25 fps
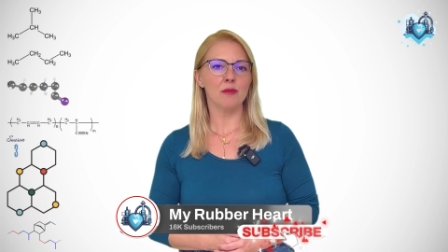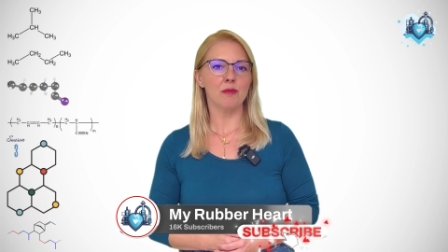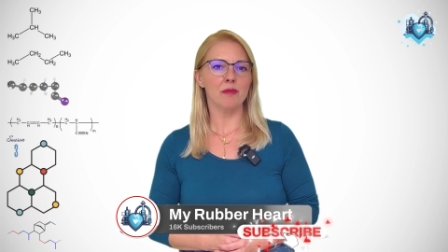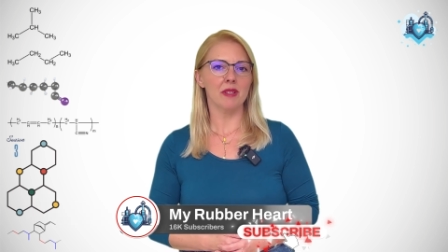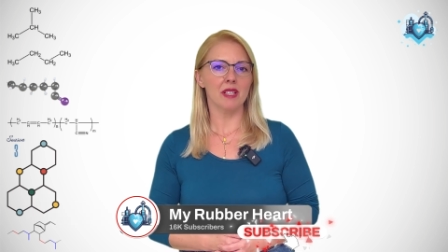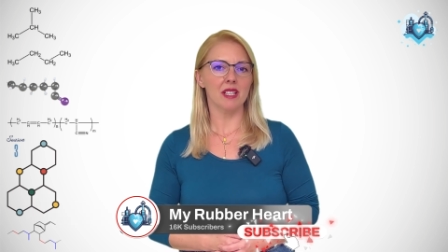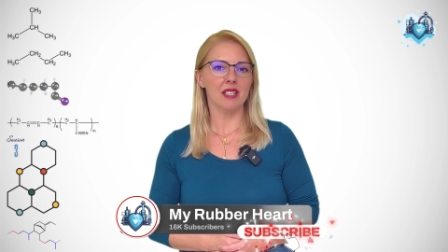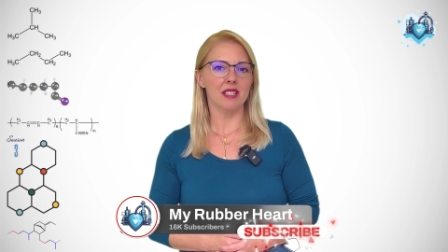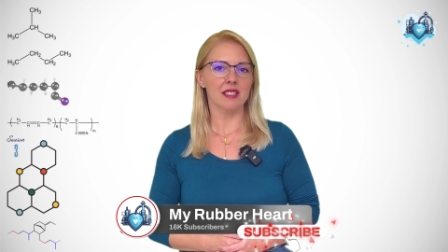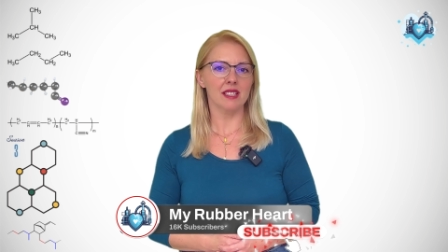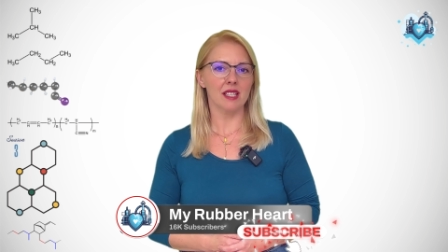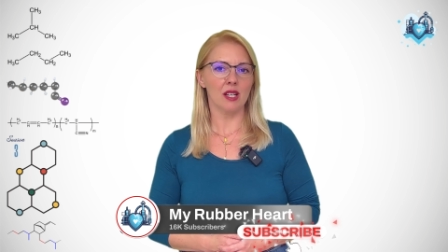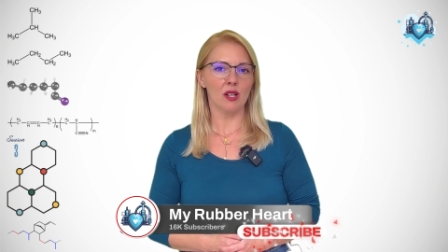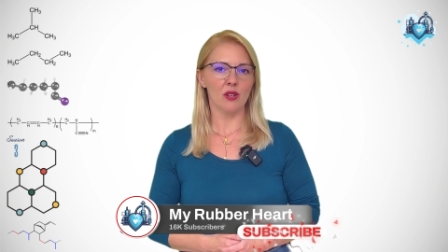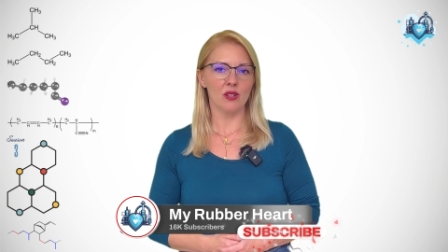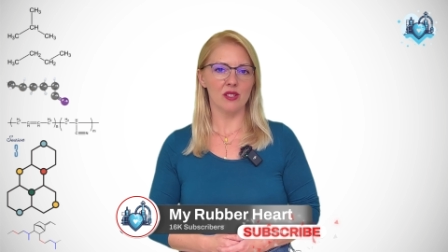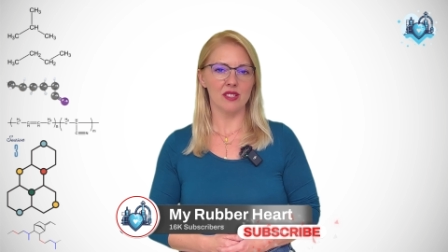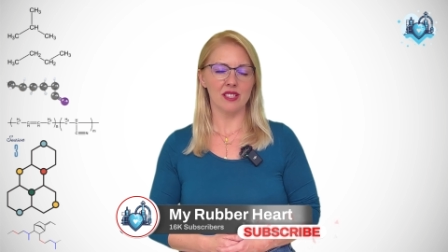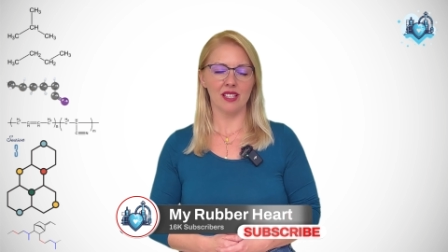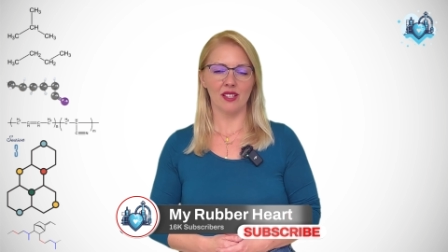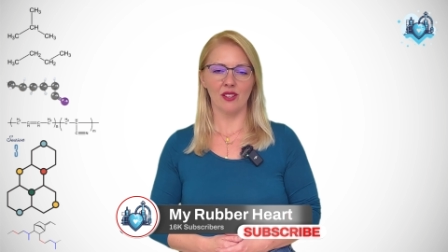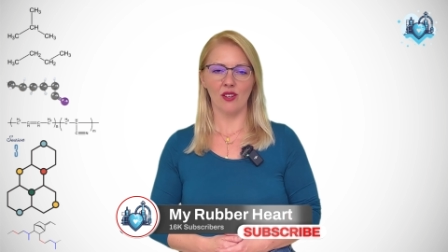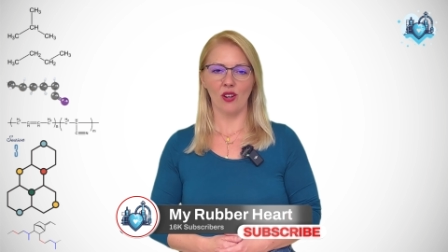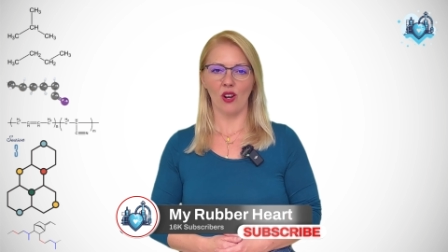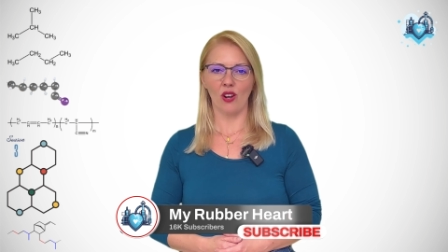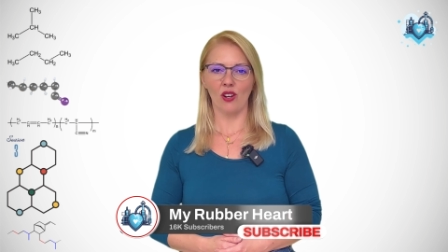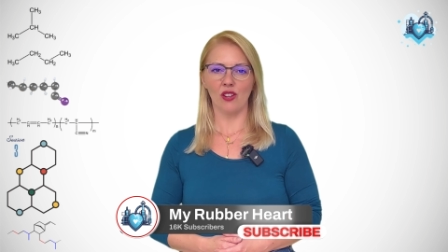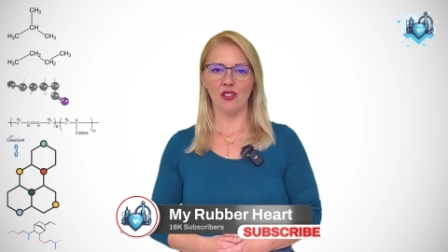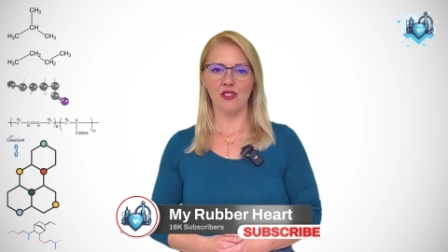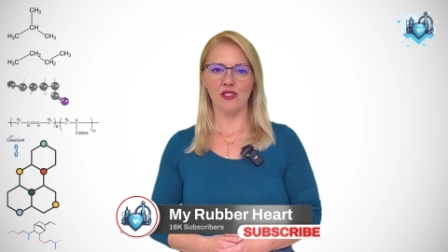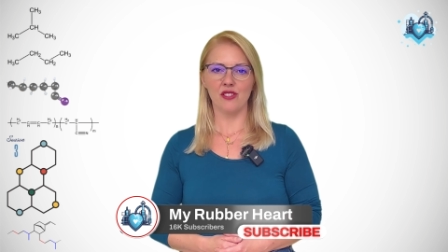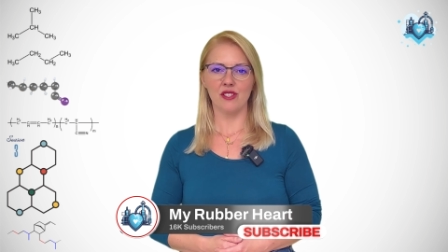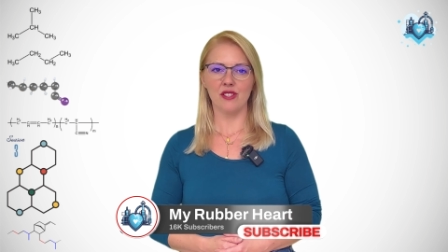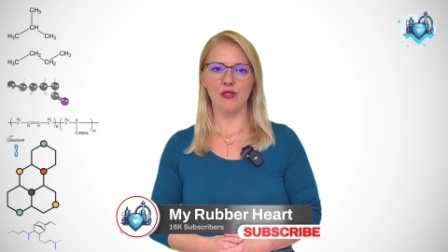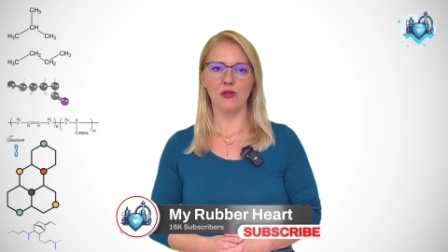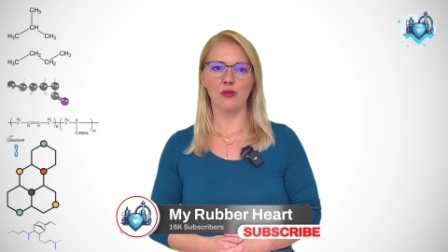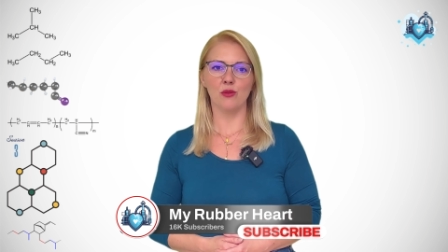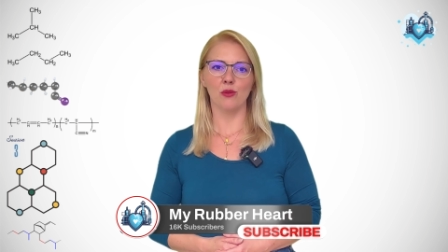build our
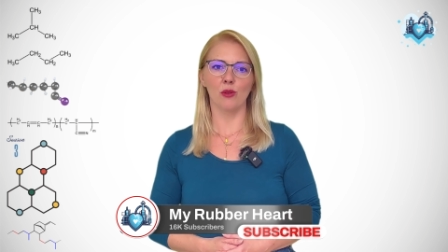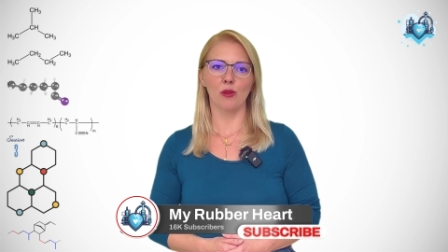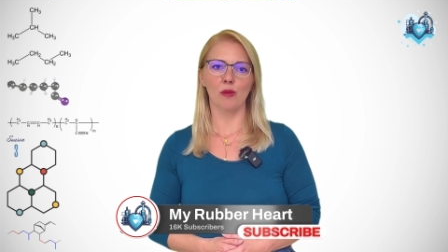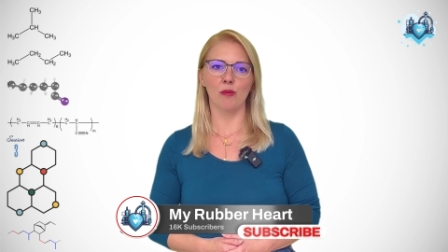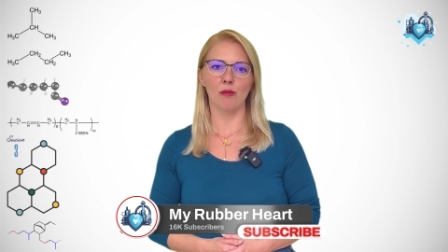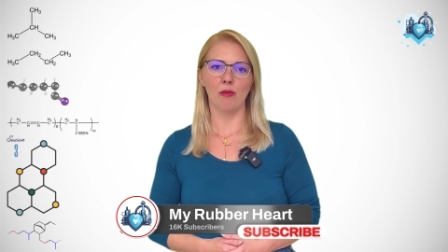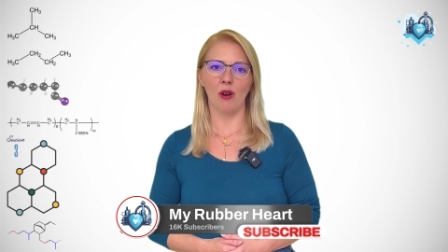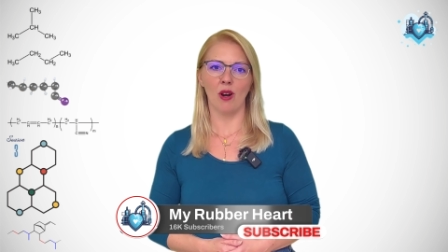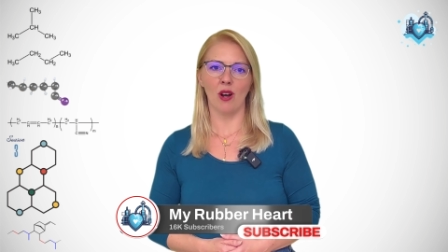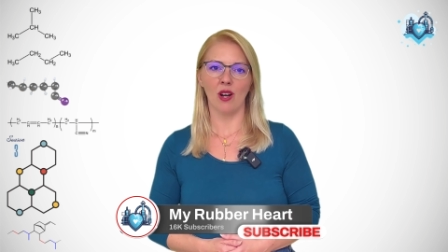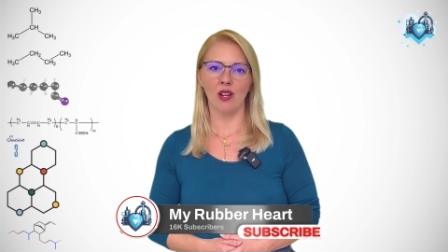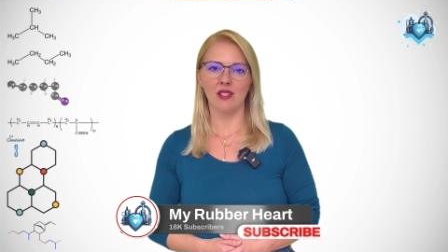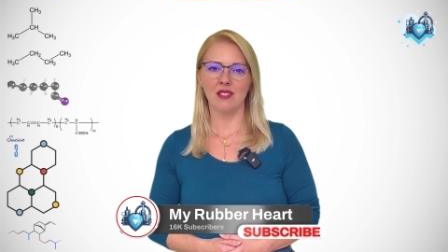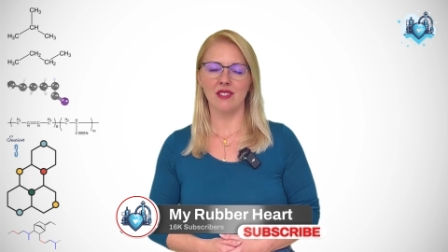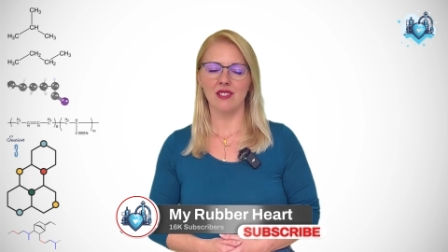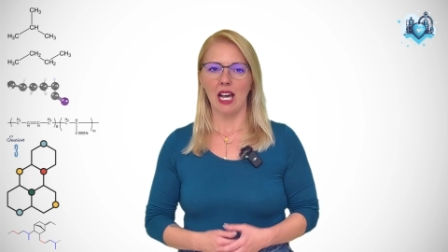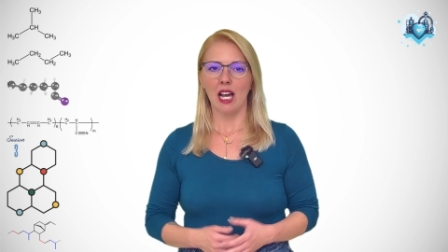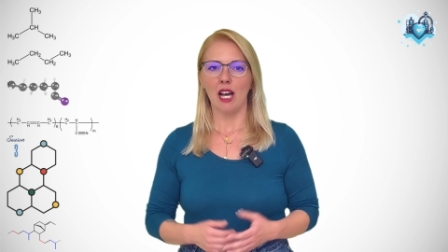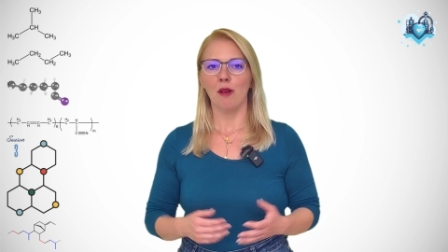technologist toolbox